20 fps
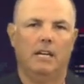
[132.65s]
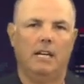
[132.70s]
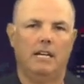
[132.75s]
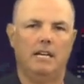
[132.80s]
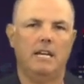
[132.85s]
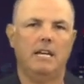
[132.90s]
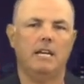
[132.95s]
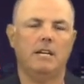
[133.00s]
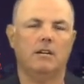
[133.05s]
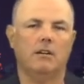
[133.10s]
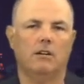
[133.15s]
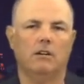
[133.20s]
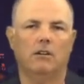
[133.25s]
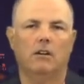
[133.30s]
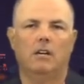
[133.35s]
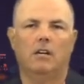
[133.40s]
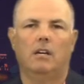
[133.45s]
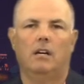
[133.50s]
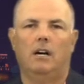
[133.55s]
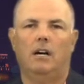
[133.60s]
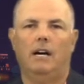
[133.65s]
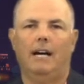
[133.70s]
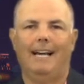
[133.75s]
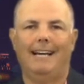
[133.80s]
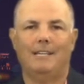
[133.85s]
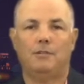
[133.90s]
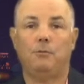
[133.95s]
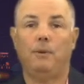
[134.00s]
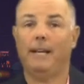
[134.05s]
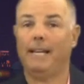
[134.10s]
and here uh,
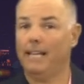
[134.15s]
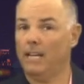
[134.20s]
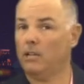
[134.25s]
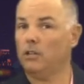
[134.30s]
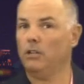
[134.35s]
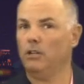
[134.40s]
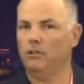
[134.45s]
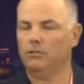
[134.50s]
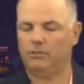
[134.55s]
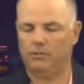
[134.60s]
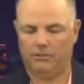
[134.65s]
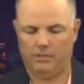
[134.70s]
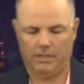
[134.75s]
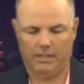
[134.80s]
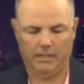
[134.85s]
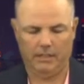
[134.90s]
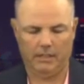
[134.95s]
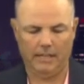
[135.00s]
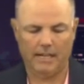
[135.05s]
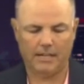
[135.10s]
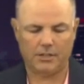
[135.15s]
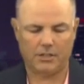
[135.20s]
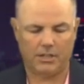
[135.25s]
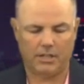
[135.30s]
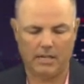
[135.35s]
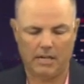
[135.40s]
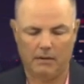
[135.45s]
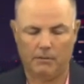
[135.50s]
as we get closer to the election,